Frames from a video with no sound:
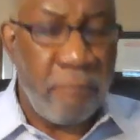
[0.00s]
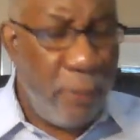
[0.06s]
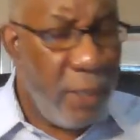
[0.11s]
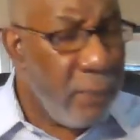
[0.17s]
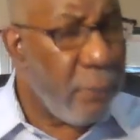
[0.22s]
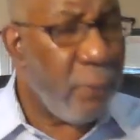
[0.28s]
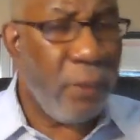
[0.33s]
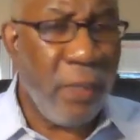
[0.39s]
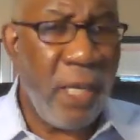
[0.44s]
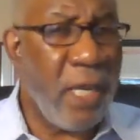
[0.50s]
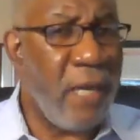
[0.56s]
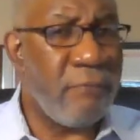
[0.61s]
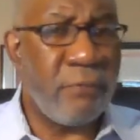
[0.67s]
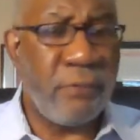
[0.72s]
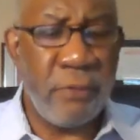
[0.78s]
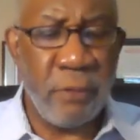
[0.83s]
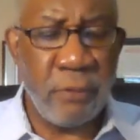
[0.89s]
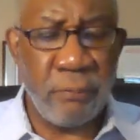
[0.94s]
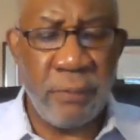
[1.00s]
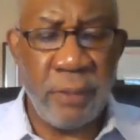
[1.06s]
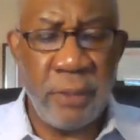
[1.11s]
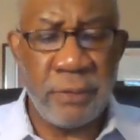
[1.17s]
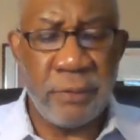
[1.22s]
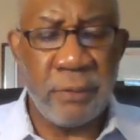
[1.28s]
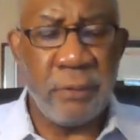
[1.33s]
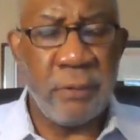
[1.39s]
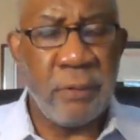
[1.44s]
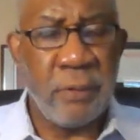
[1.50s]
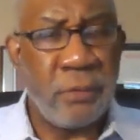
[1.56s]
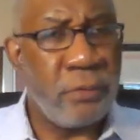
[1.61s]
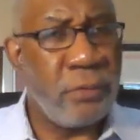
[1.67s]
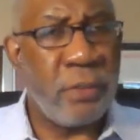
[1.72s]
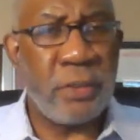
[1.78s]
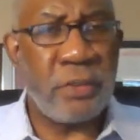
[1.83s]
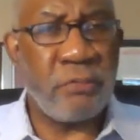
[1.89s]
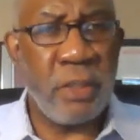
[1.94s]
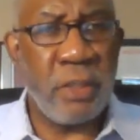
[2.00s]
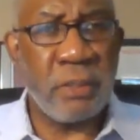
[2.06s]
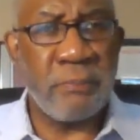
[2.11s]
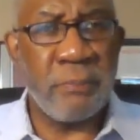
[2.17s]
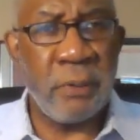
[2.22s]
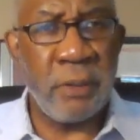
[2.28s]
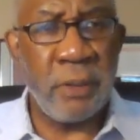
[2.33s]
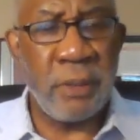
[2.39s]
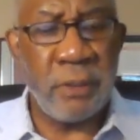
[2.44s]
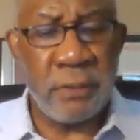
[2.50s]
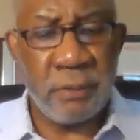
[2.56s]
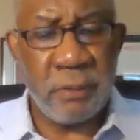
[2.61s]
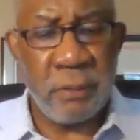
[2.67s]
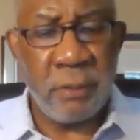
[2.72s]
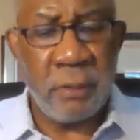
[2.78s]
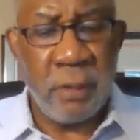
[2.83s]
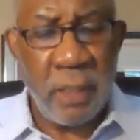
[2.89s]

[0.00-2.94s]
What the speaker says: People have good reason to distrust police